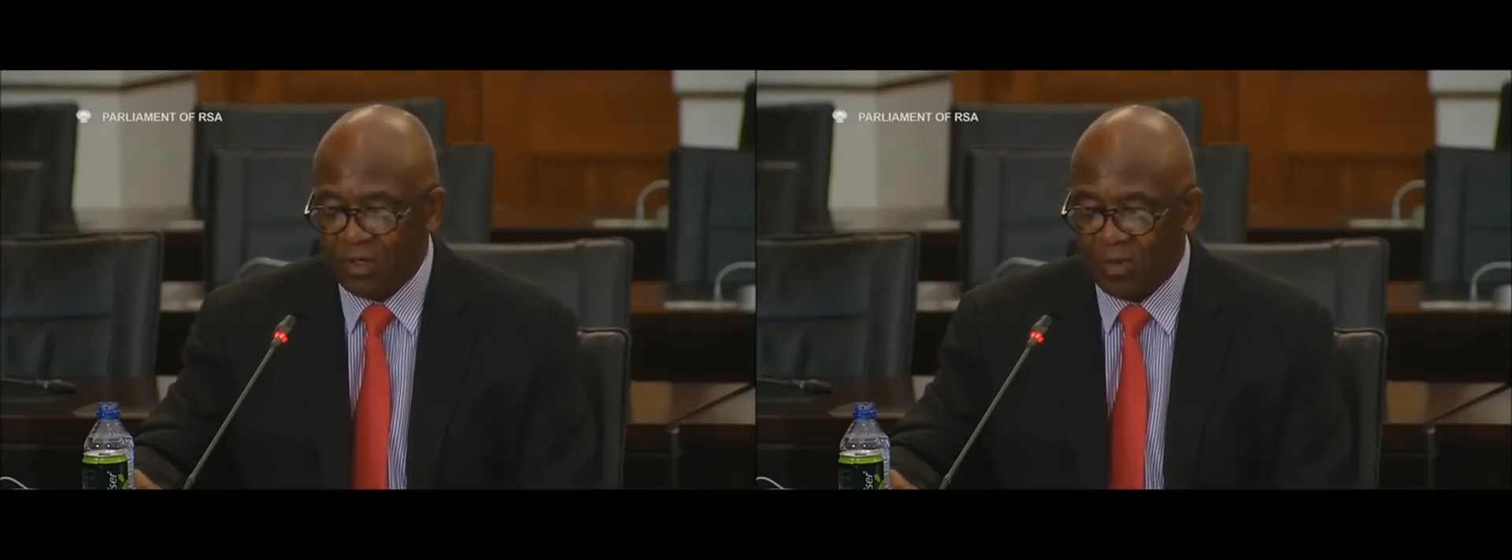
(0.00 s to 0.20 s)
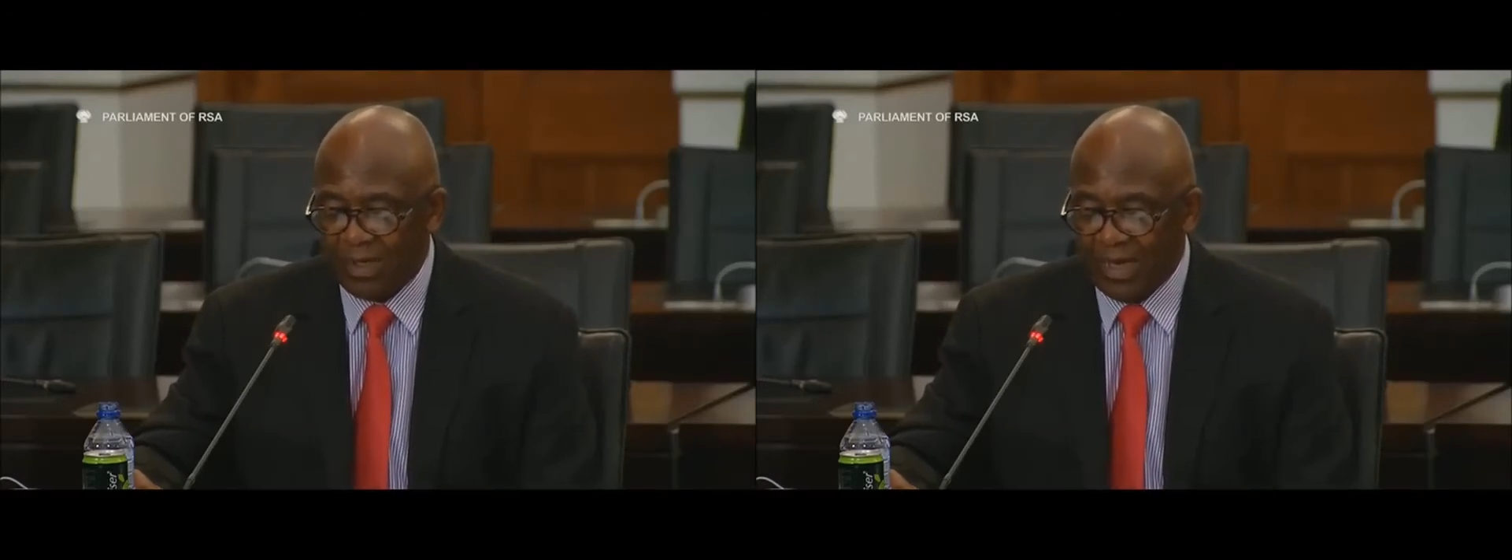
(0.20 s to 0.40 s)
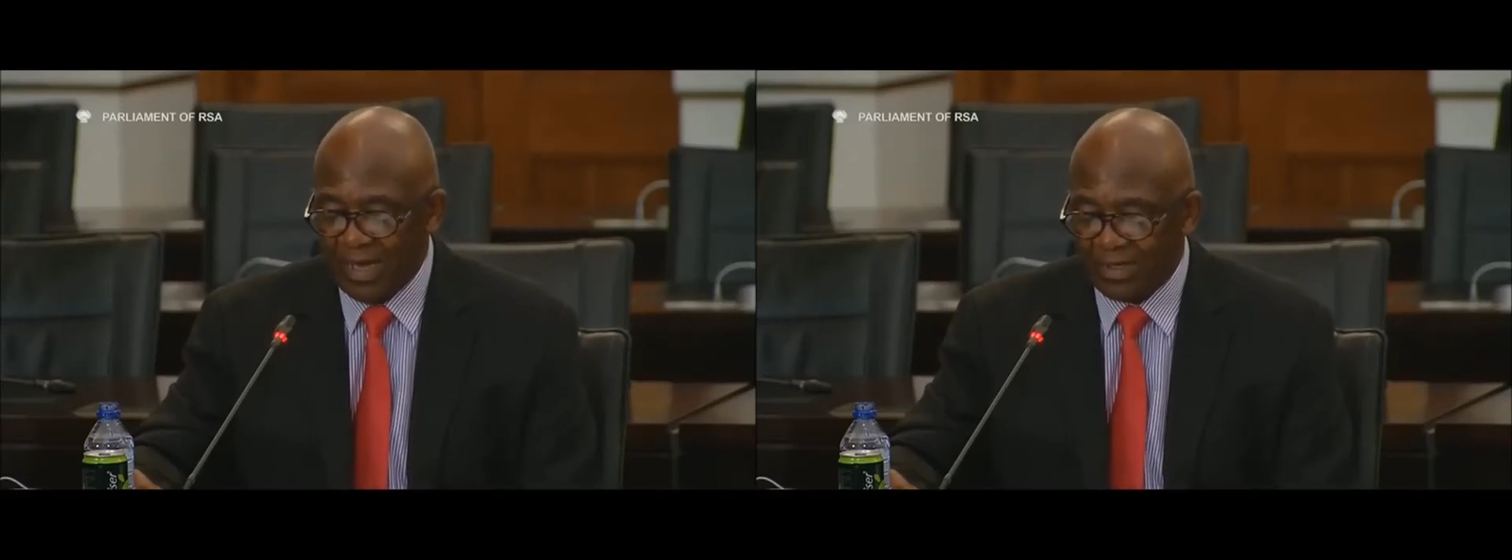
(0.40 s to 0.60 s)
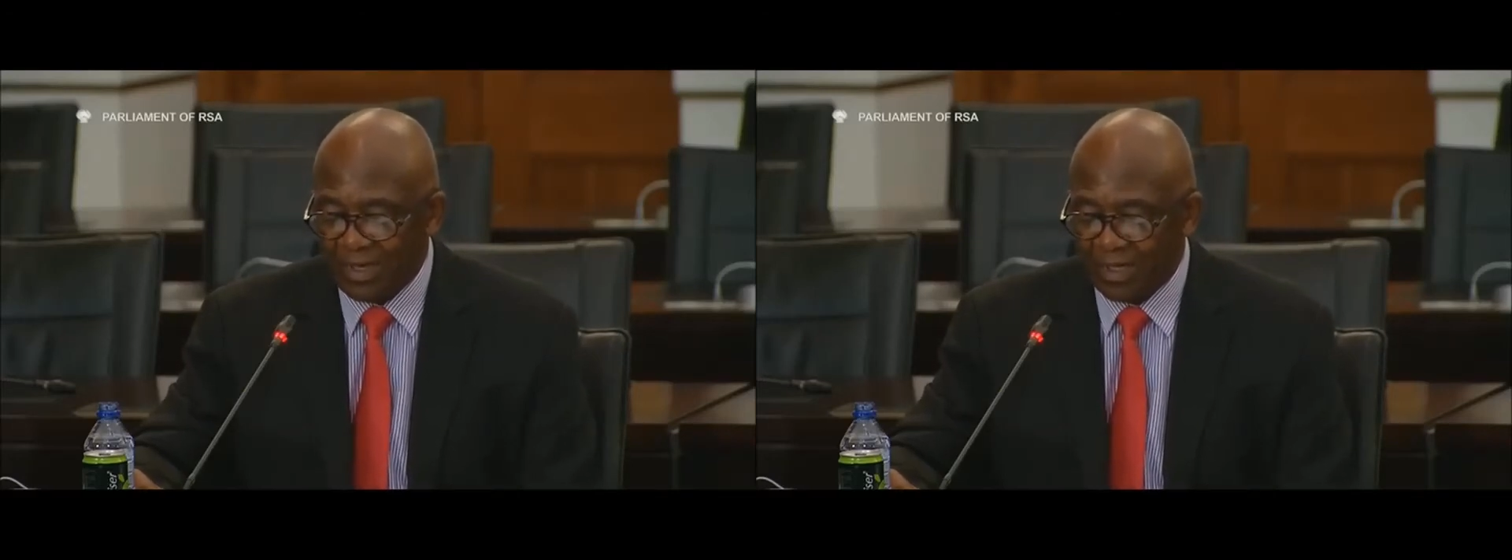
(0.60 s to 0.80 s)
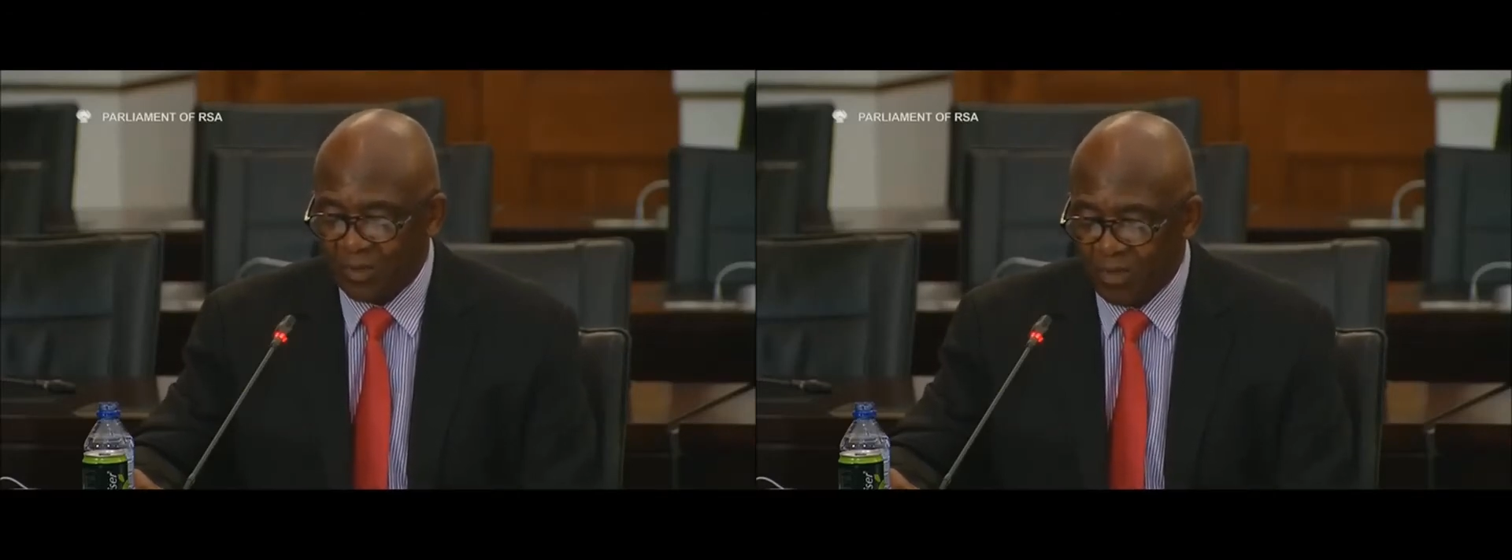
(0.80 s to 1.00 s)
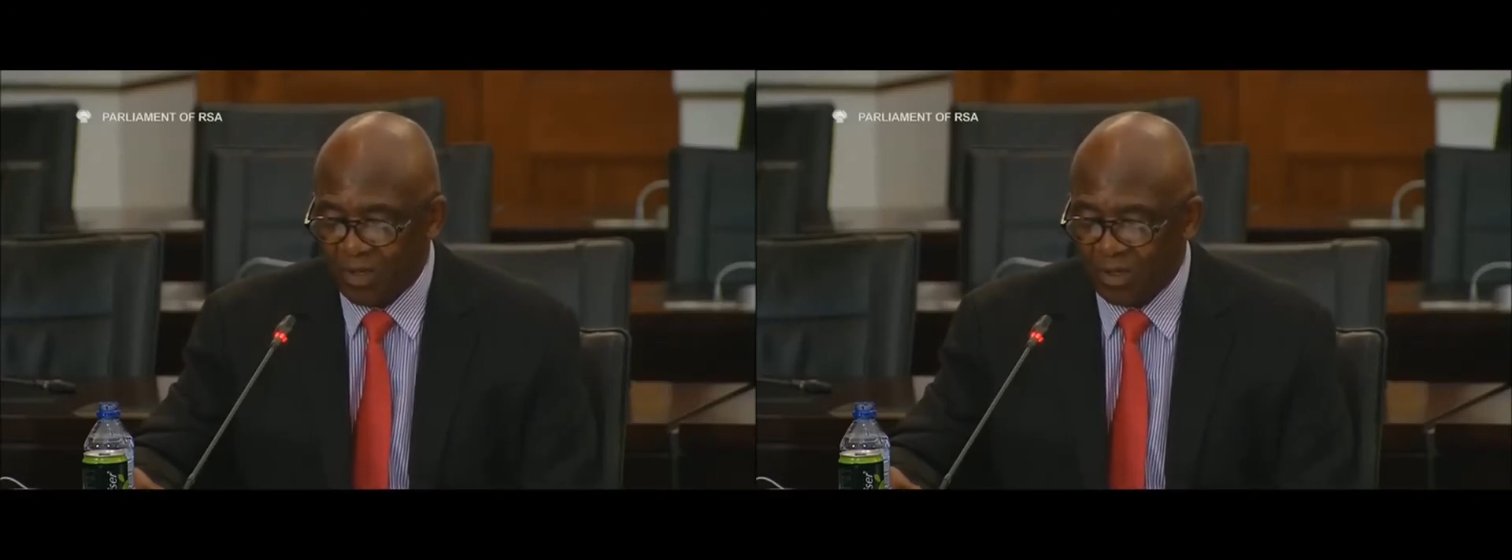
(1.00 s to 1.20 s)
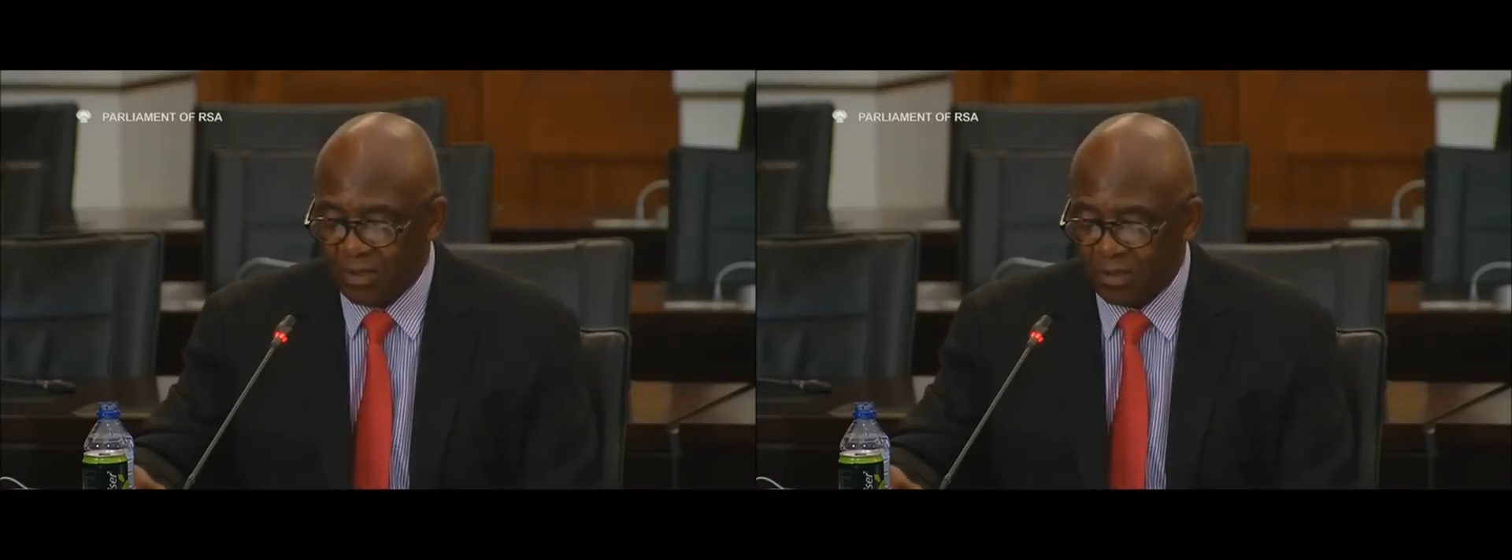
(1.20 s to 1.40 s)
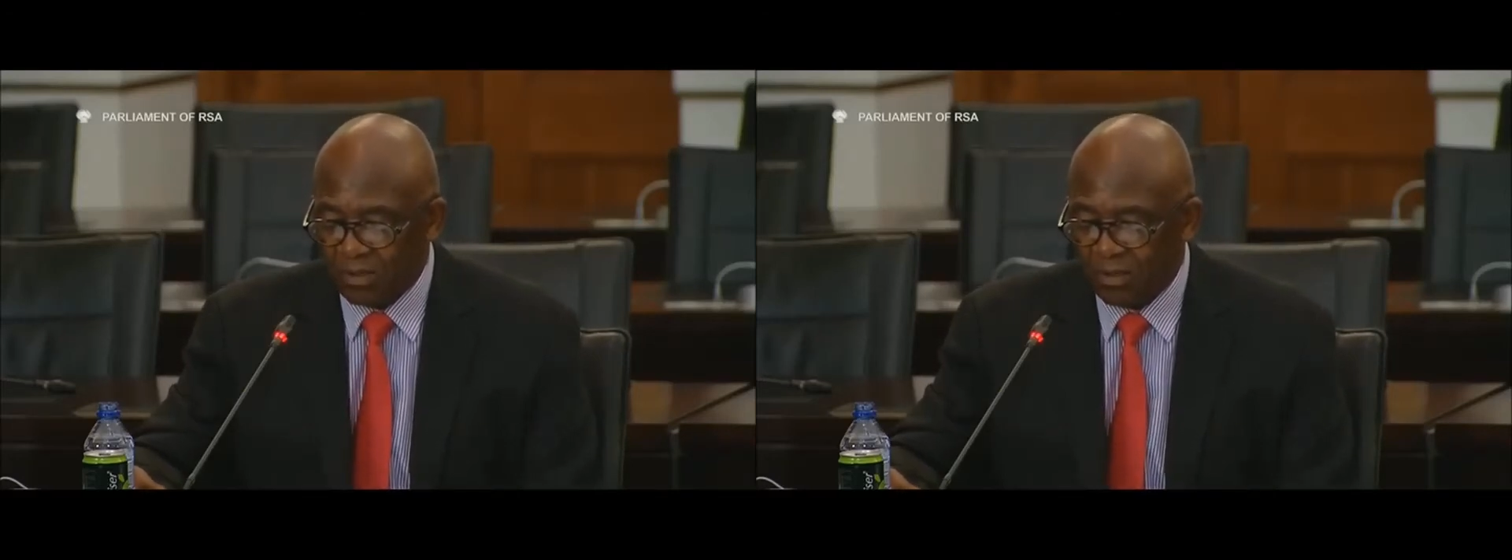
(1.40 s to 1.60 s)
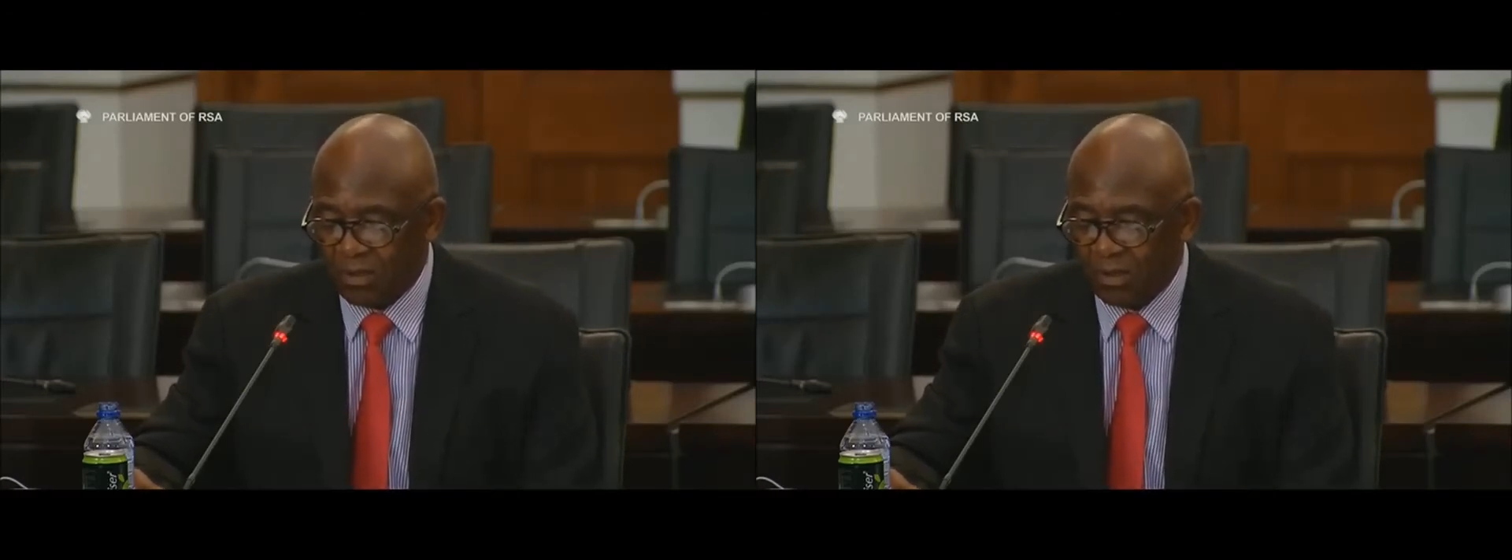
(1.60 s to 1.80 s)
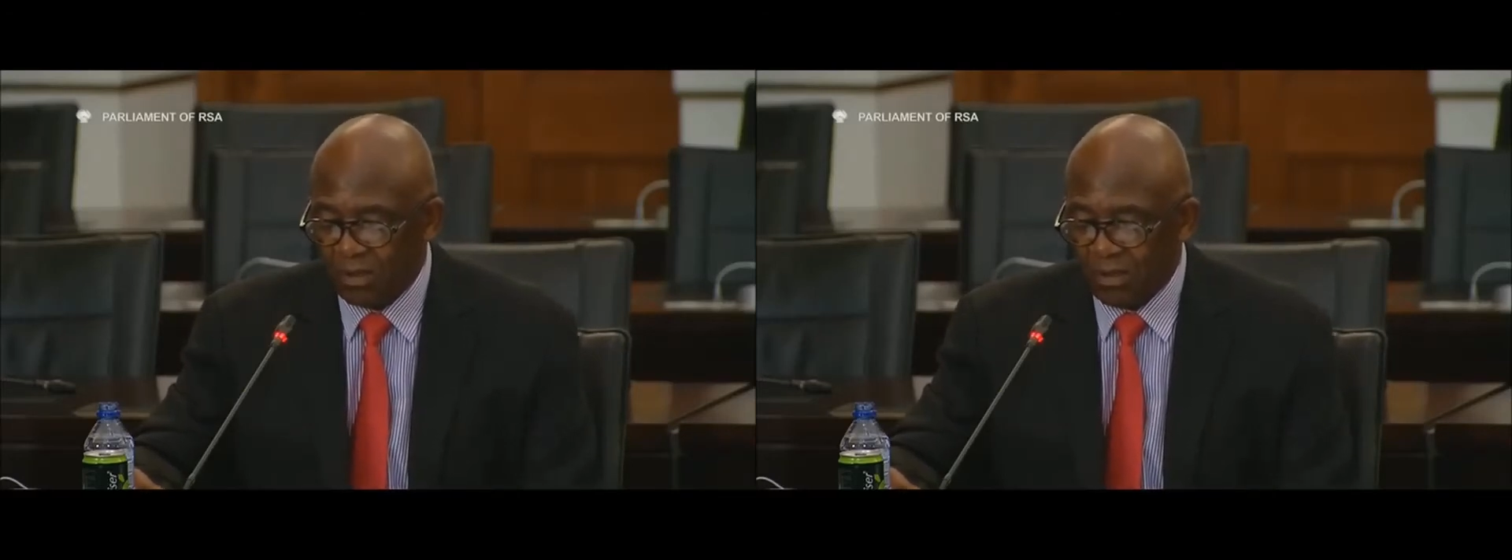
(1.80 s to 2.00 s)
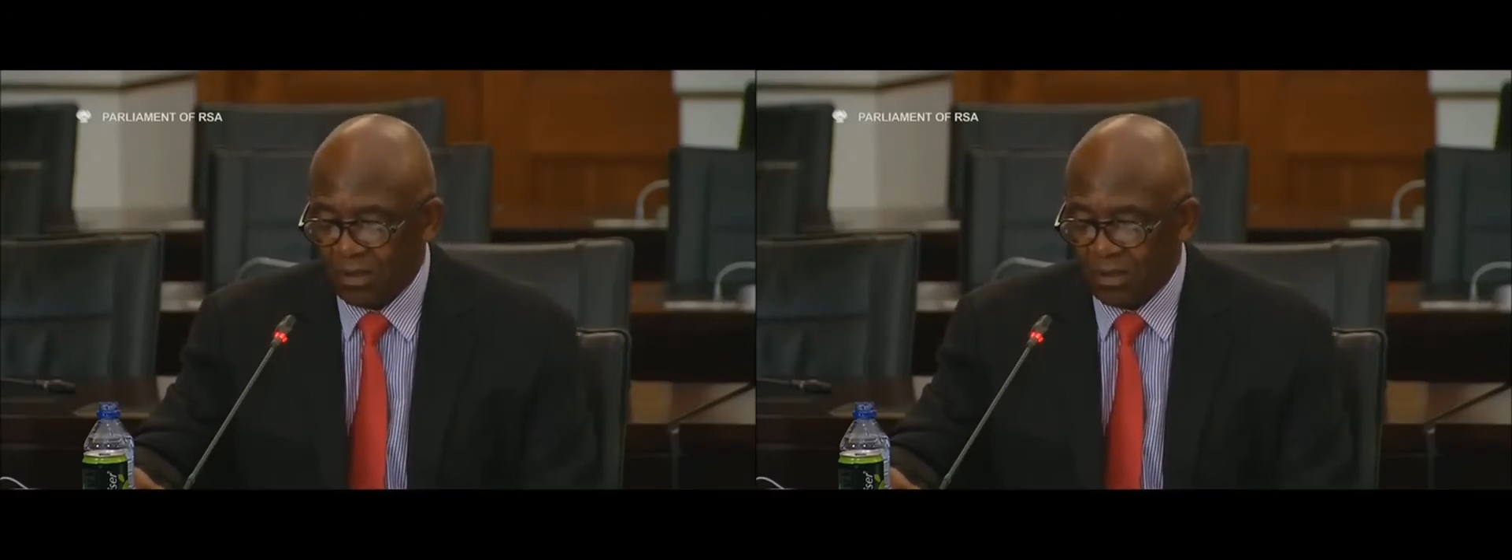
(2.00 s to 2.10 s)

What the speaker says: and humiliating experience